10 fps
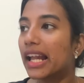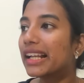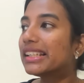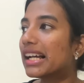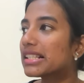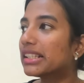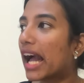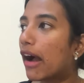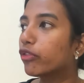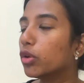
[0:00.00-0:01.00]
it doesn't
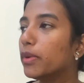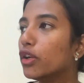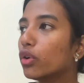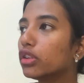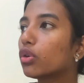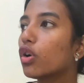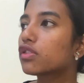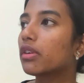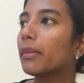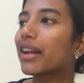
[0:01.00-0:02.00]
have to be, it
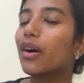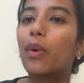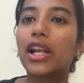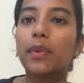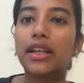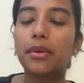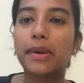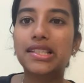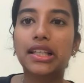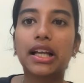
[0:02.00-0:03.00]
goes from like a
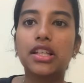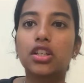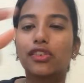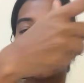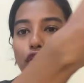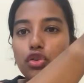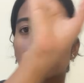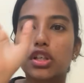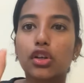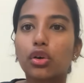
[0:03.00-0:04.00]
120% ka engine tree,
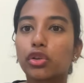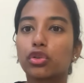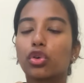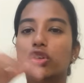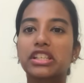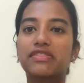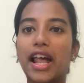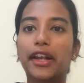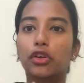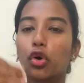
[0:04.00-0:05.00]
to zero growth. Growth is
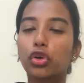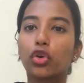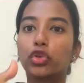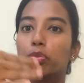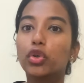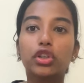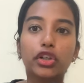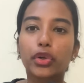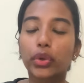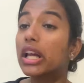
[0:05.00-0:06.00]
flat, no growth, muted
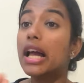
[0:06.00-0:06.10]
growth.